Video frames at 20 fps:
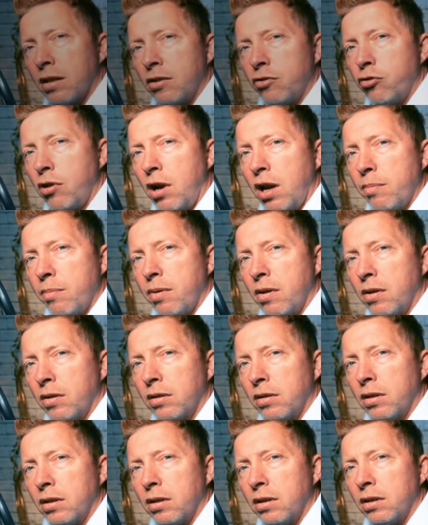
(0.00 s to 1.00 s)

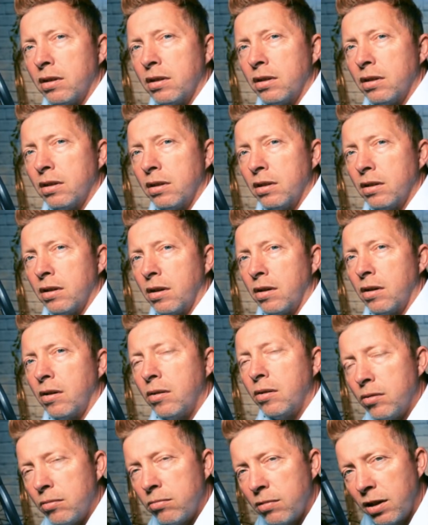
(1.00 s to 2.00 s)
tripod.
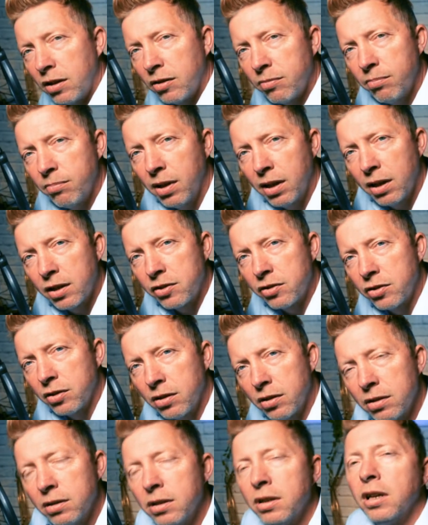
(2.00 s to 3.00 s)
Always make
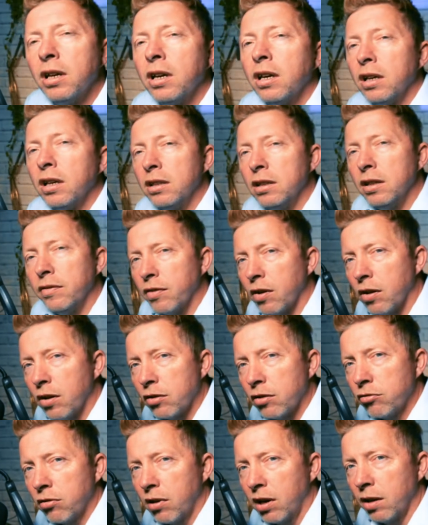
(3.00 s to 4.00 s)
sure you've got
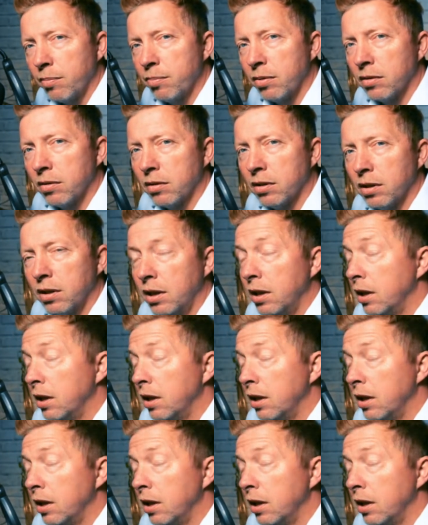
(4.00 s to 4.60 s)
a tripod.